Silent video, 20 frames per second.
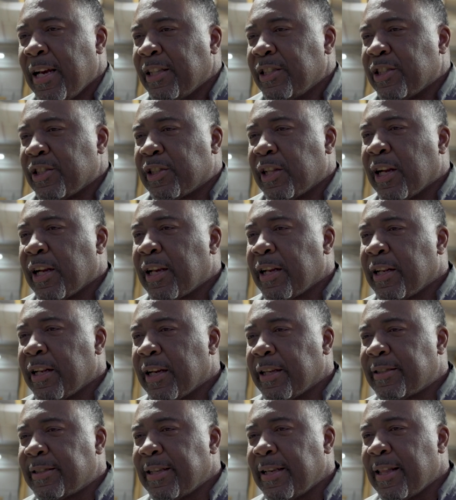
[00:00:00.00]
just looking
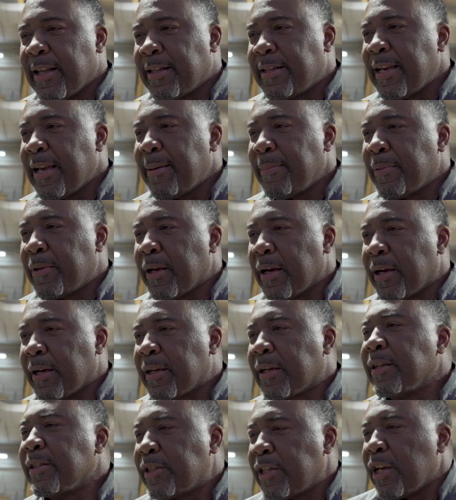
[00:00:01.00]
to see the team to
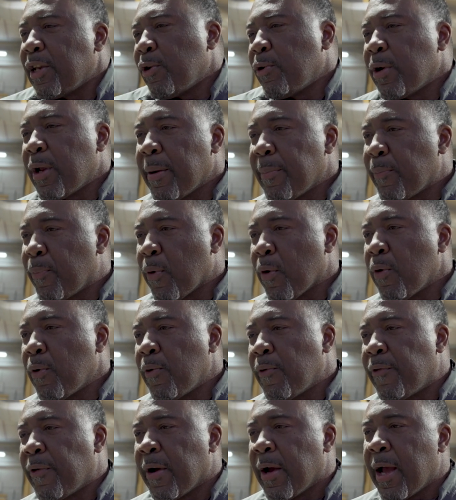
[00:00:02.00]
continue to
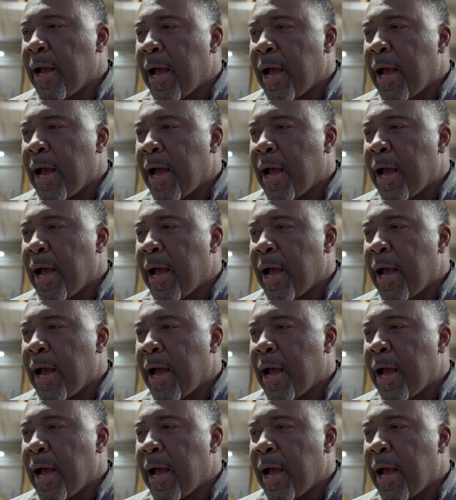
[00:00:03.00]
improve